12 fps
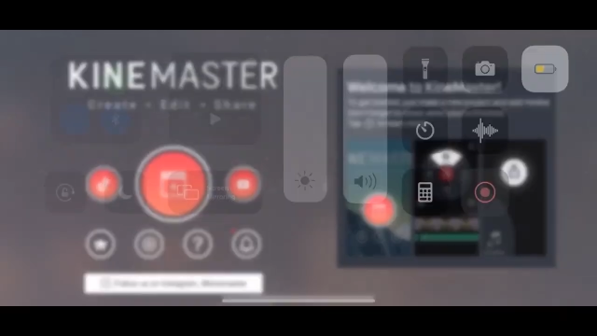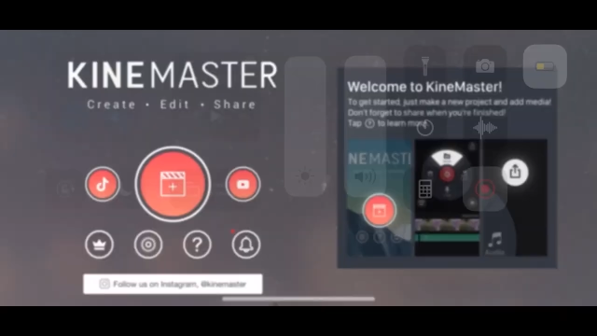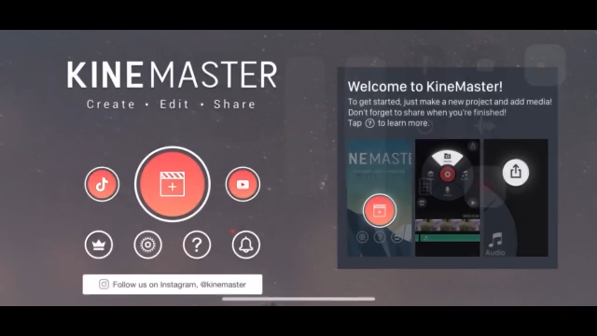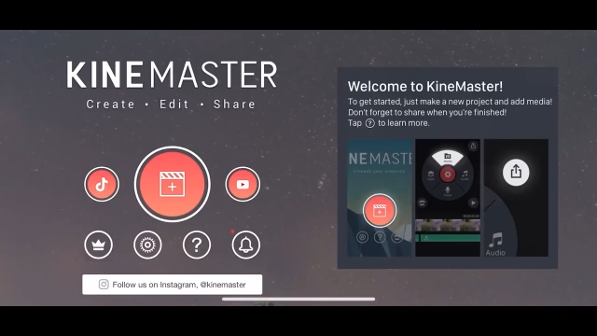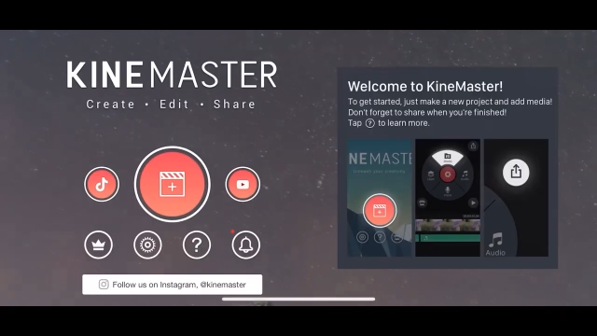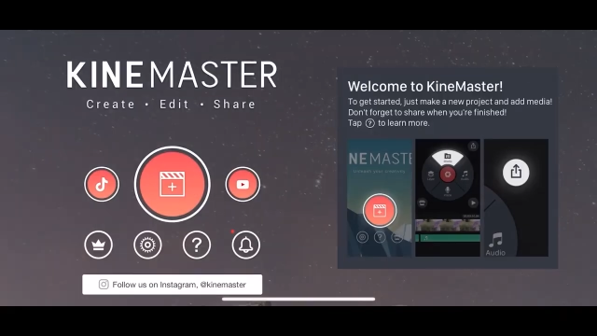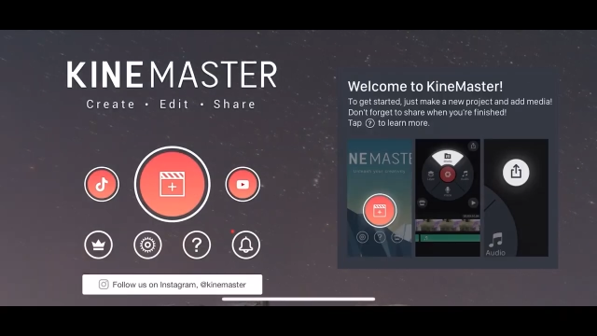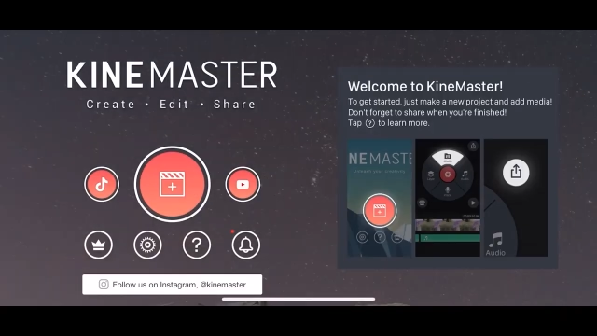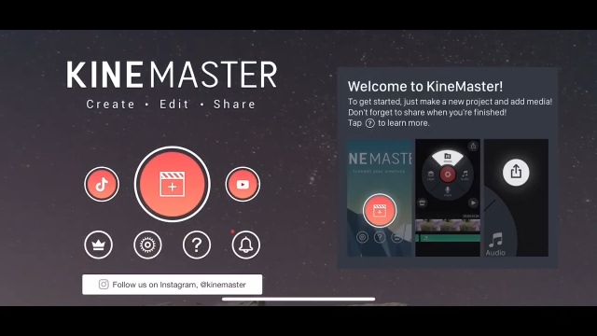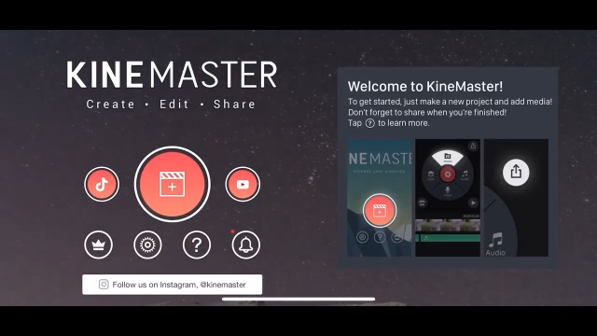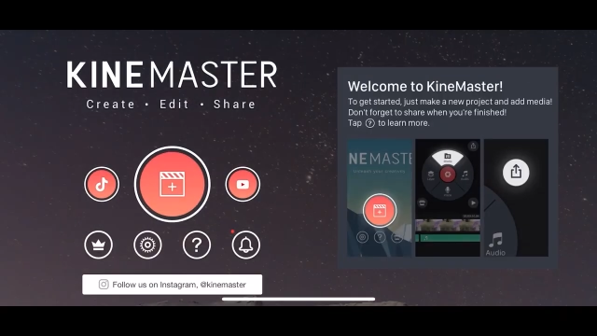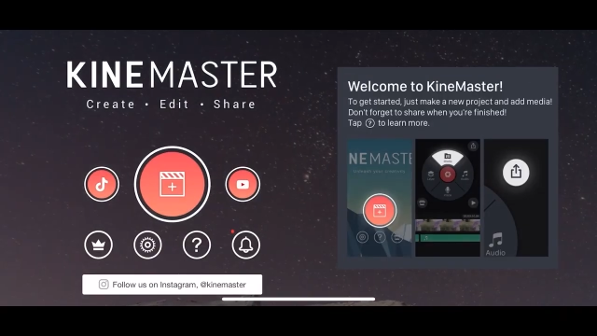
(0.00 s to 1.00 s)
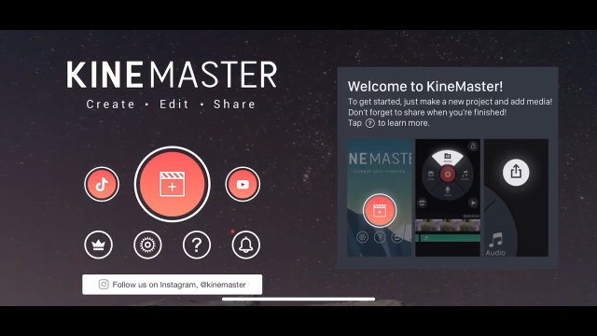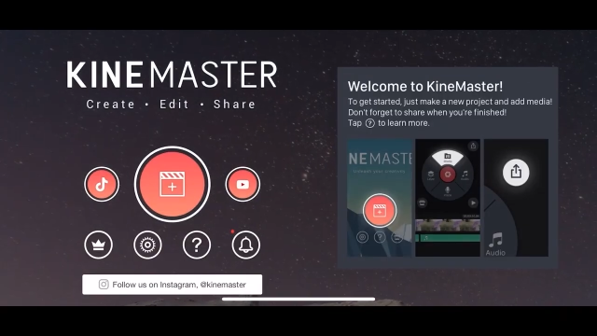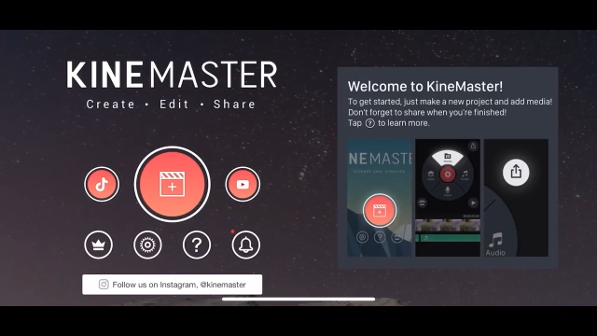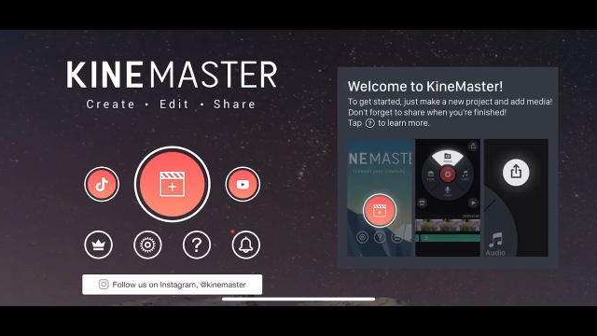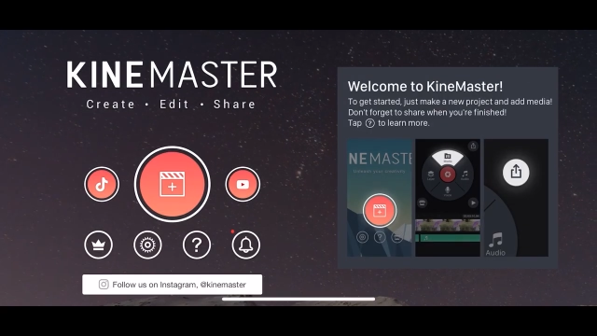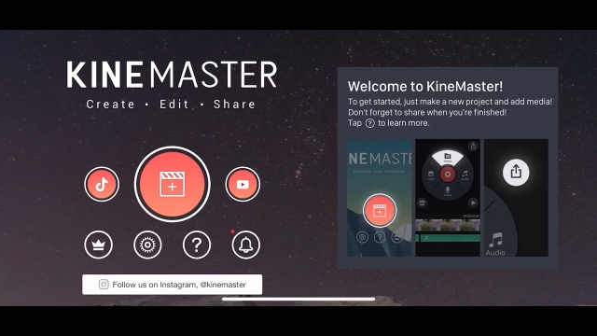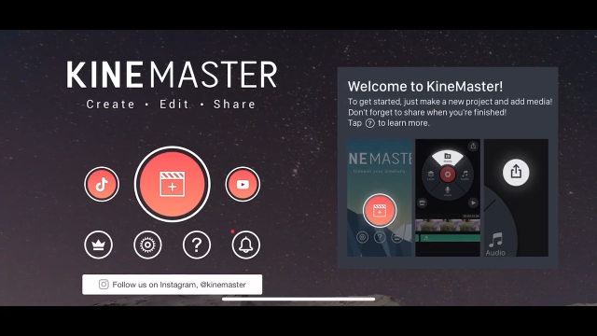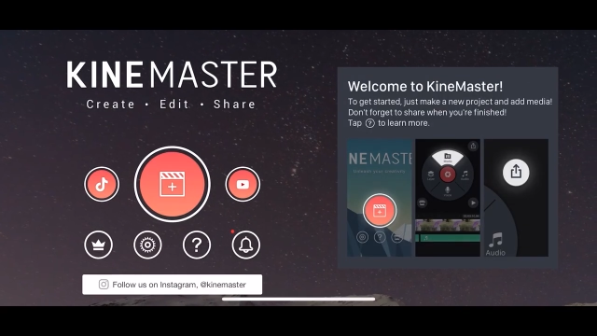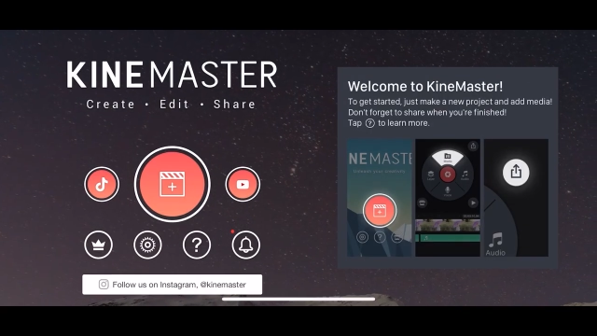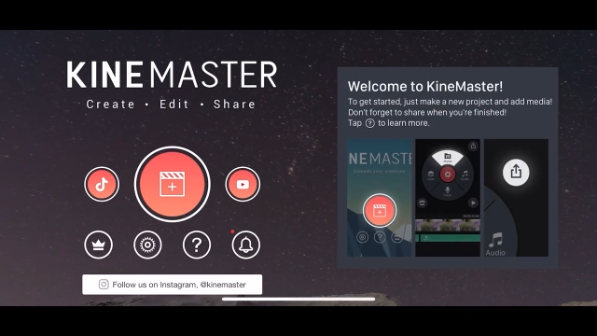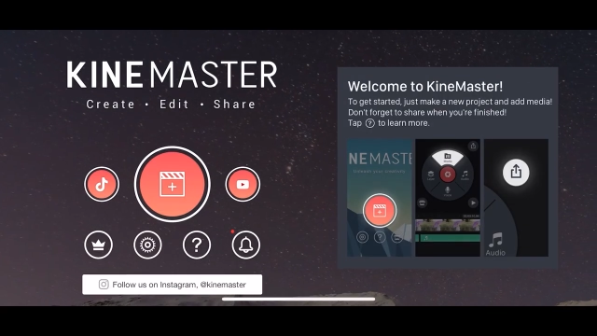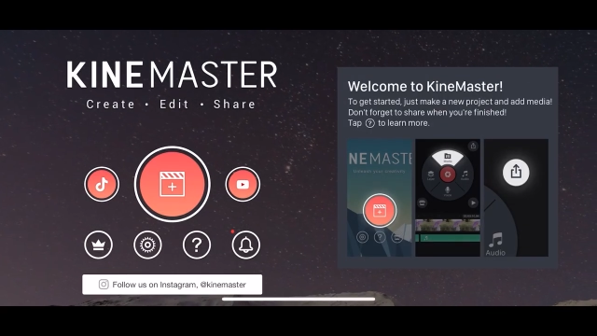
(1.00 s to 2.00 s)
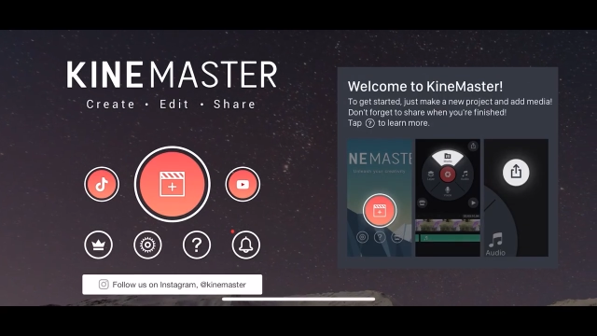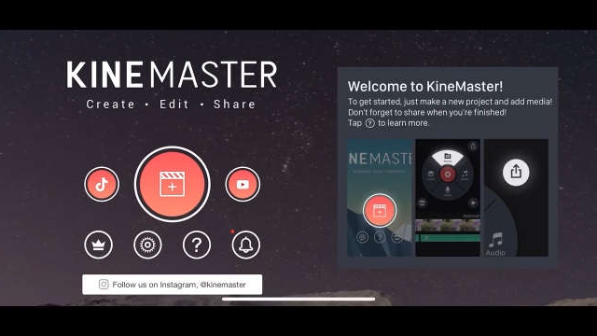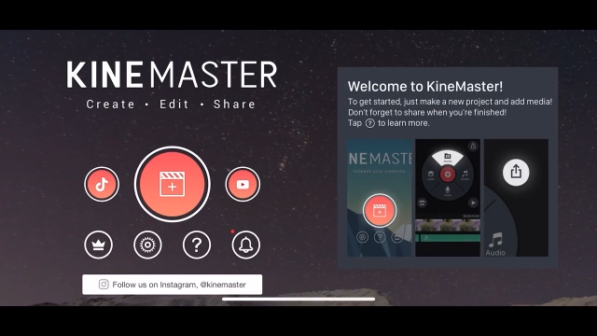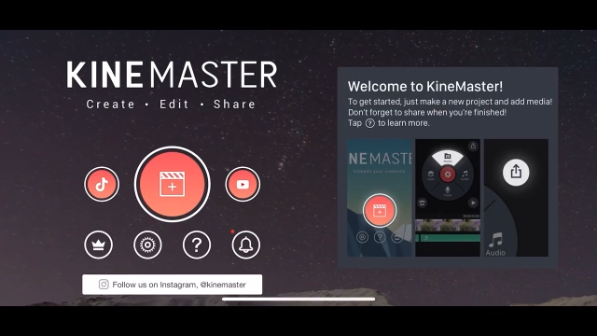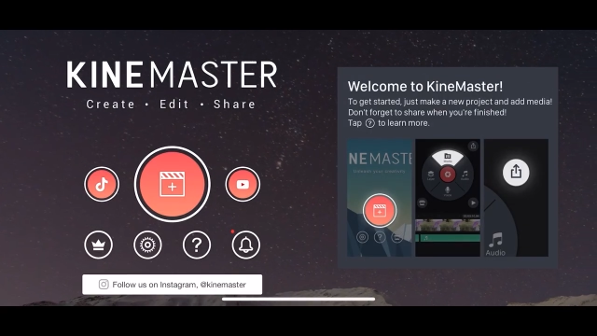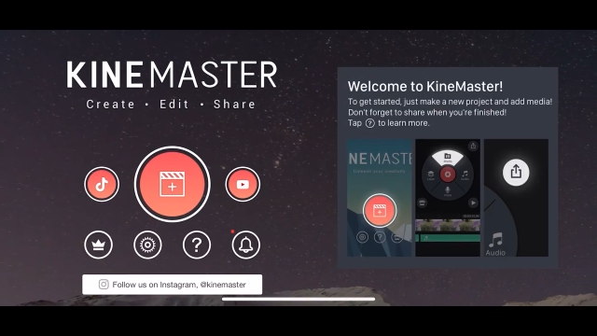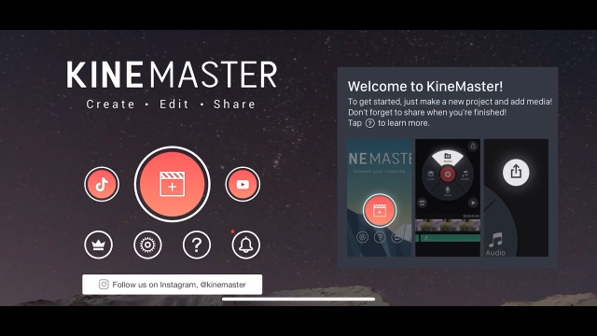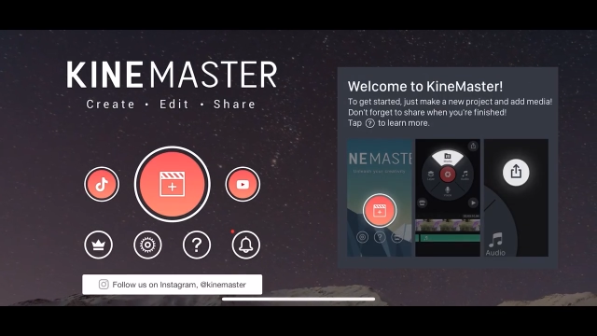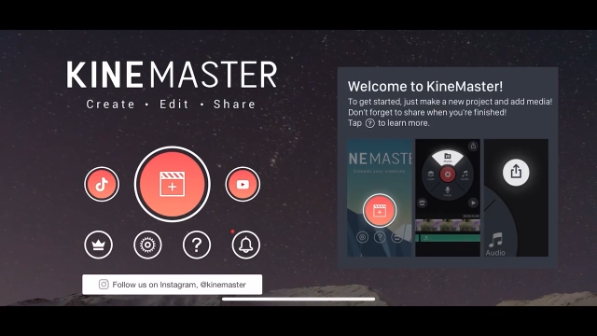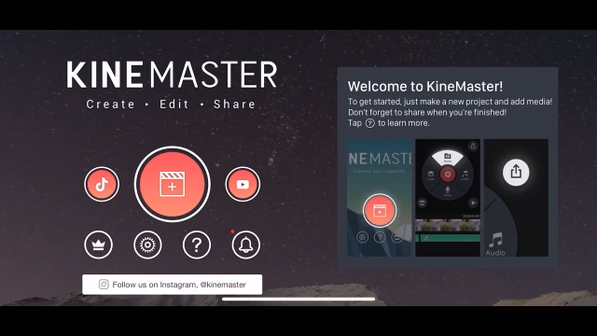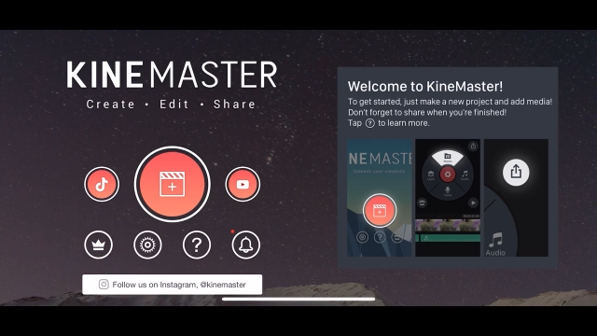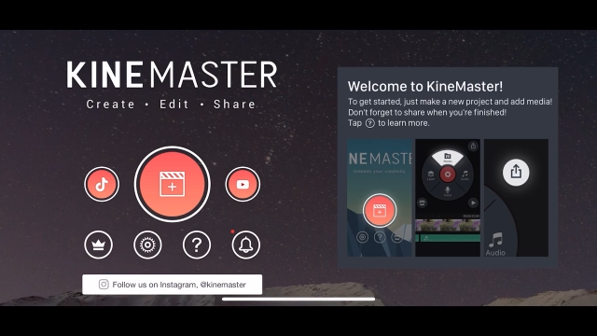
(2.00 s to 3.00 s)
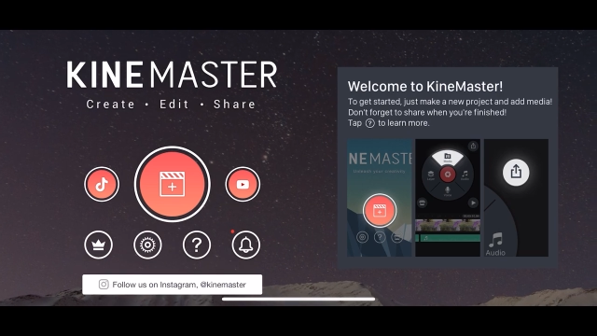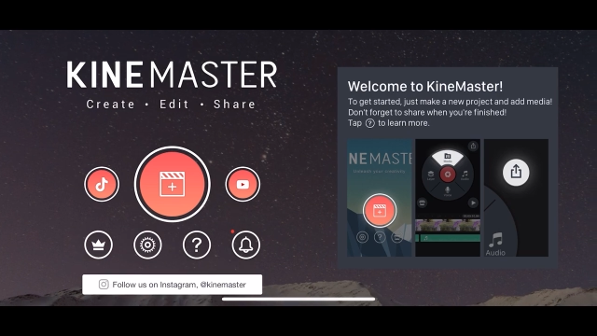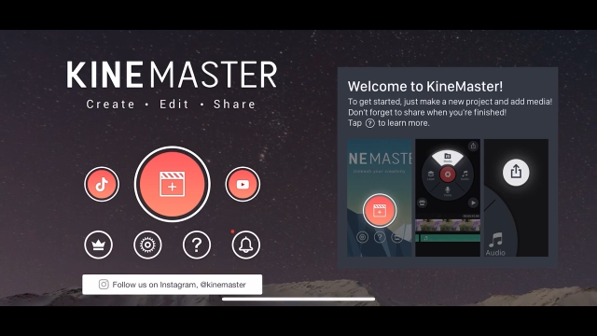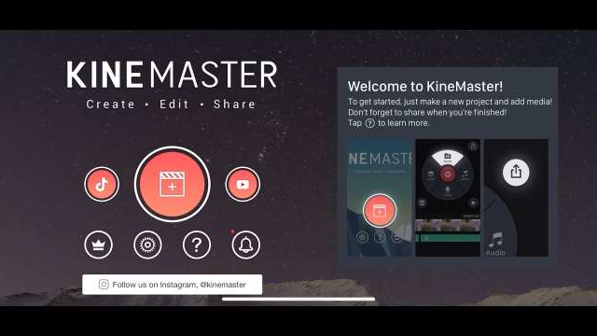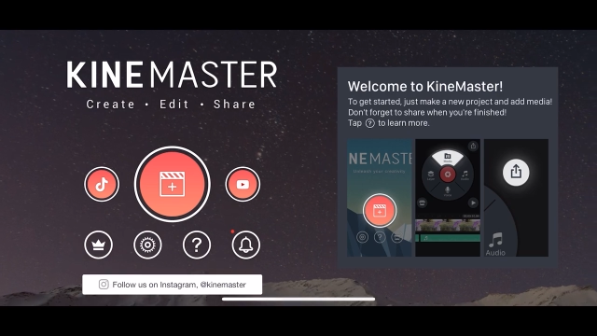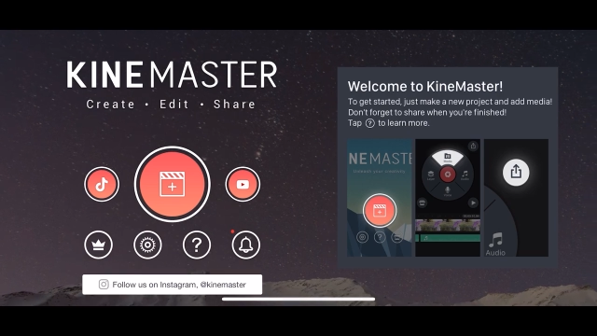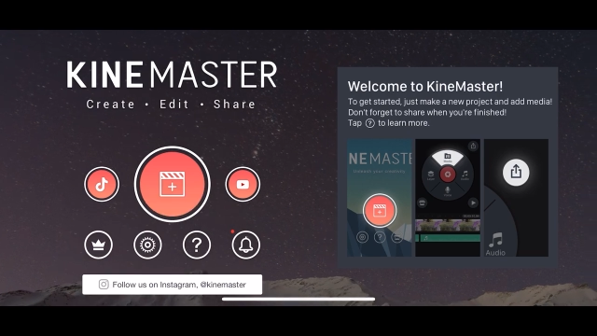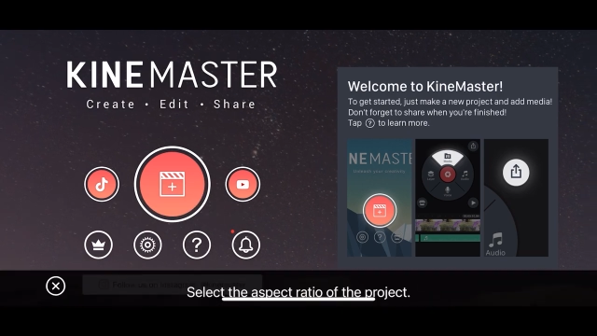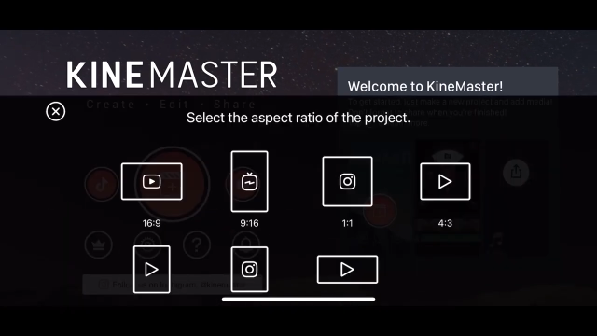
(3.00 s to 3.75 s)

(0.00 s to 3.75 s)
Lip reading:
(no speaker visible)